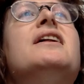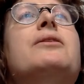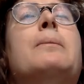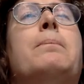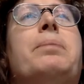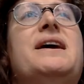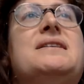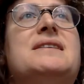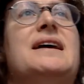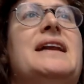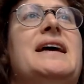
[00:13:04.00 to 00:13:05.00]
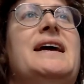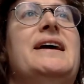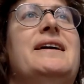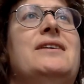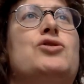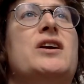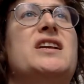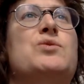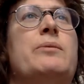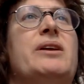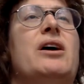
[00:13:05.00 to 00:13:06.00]
that basically trans
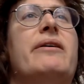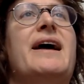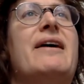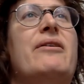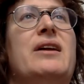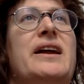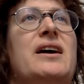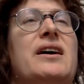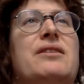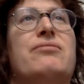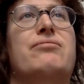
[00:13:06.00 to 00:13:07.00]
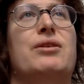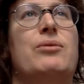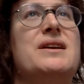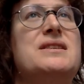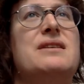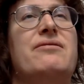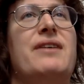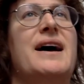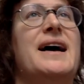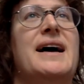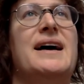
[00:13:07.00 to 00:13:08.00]
women are inherently kind of regressive
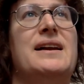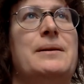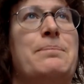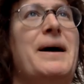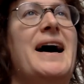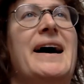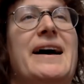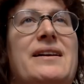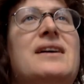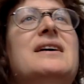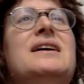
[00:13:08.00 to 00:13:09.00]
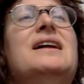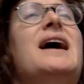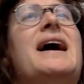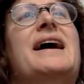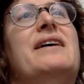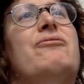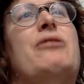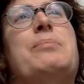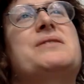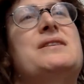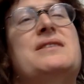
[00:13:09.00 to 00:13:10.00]
and bad and
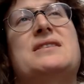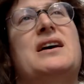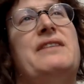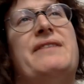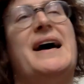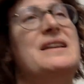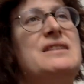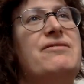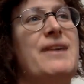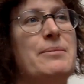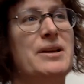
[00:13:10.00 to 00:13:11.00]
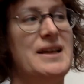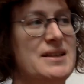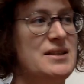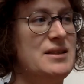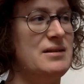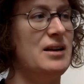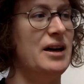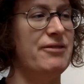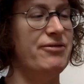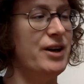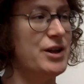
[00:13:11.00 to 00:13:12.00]
represent this kind of anti-feminist kind
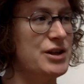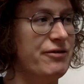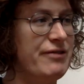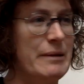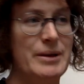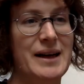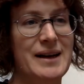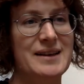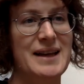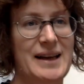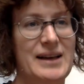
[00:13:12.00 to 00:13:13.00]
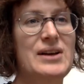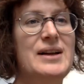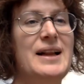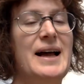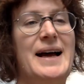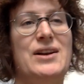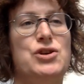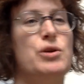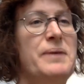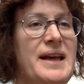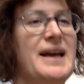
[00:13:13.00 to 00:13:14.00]
of version of femininity and
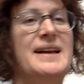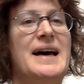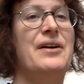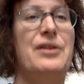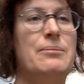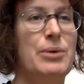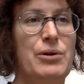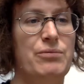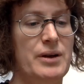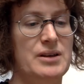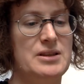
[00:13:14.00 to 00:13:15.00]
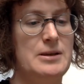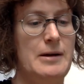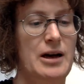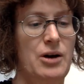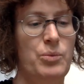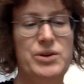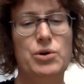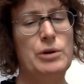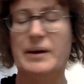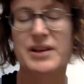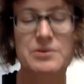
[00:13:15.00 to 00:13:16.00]
should be kicked out of the movement. We
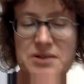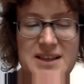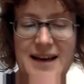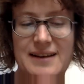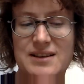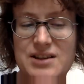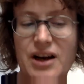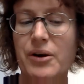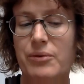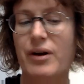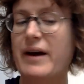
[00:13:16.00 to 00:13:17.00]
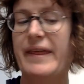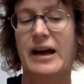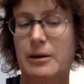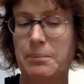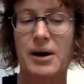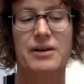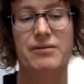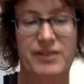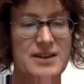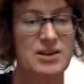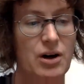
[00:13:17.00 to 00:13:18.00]
talked about this with Sandy Stone, right? They're kind of part of
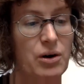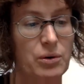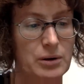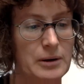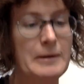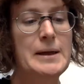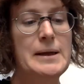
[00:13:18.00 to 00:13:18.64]
this whole